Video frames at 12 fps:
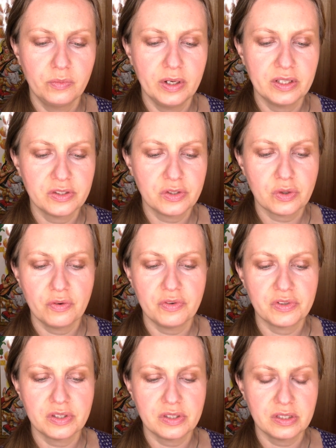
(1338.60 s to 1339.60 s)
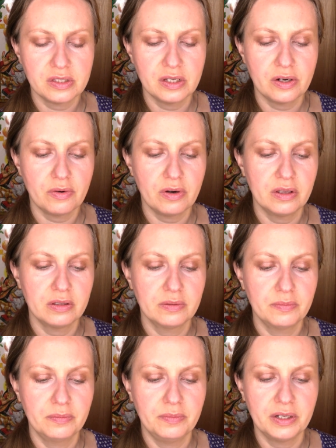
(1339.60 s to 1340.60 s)
wet surfaces, etc.,
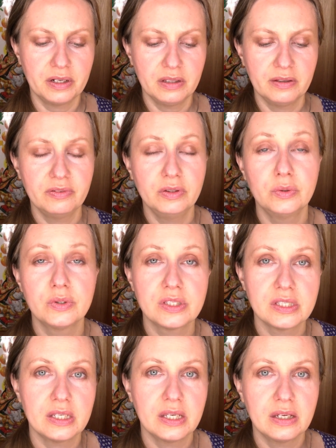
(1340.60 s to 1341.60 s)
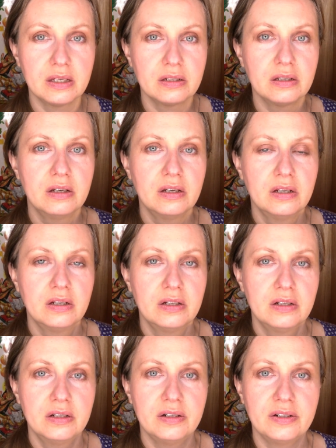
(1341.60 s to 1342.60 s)
and bodily fluids. And
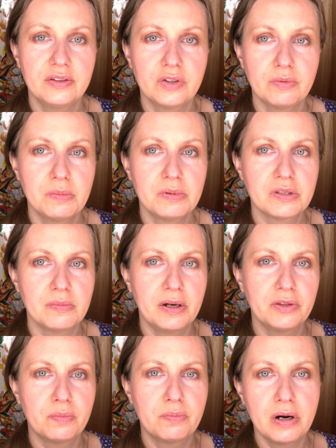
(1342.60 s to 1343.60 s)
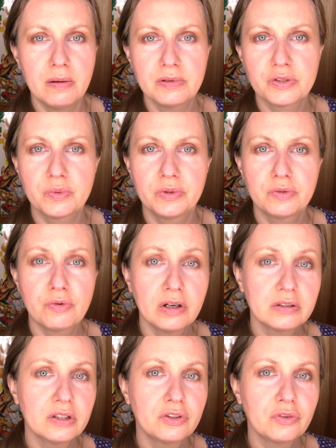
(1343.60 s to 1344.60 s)
there may be some either problems with the
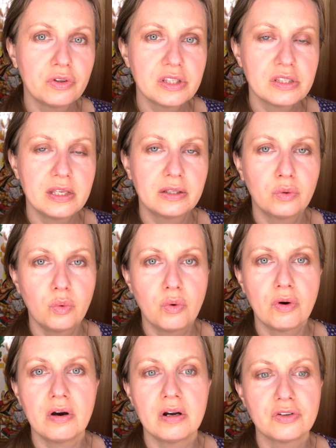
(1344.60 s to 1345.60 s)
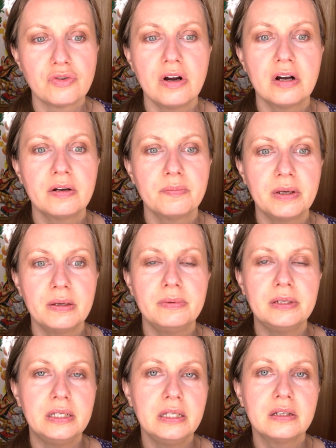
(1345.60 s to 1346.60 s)
drug that treats that, or a drug may
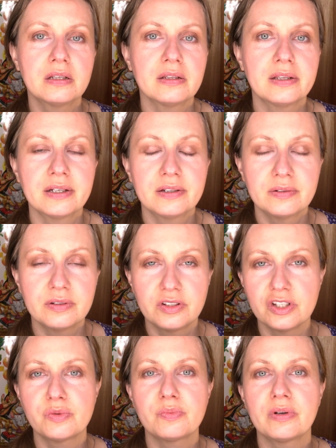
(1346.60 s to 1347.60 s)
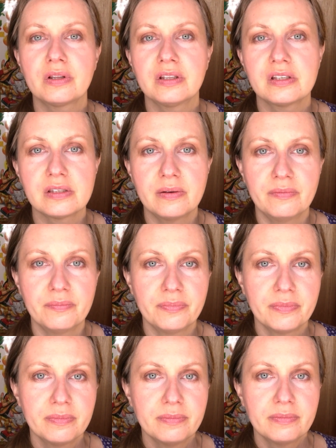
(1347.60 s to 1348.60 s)
be needed, desperately some
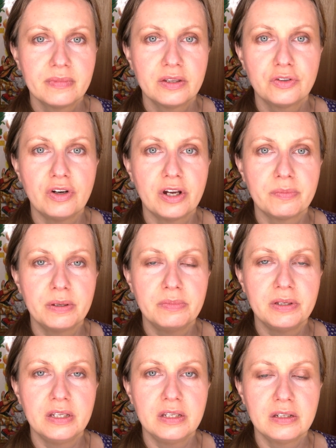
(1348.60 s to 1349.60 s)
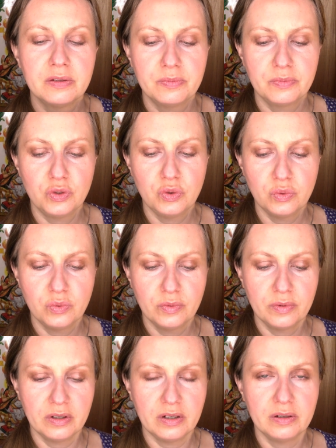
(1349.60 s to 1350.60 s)
drug may be needed to
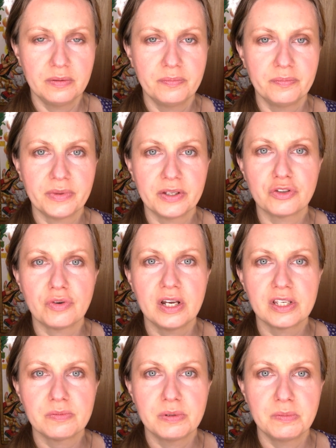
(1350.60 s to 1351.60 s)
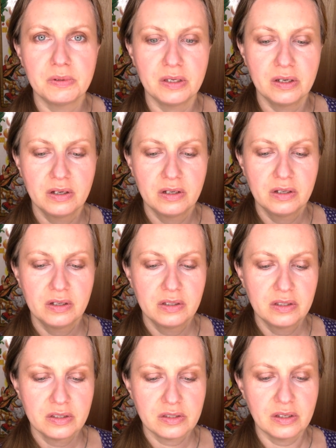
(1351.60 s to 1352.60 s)
address maybe
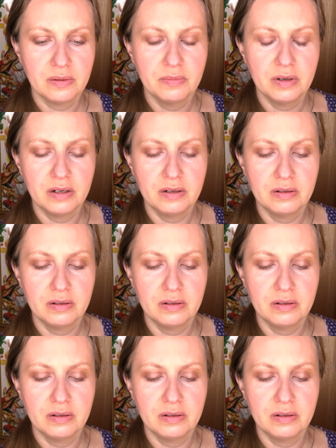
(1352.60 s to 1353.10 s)
some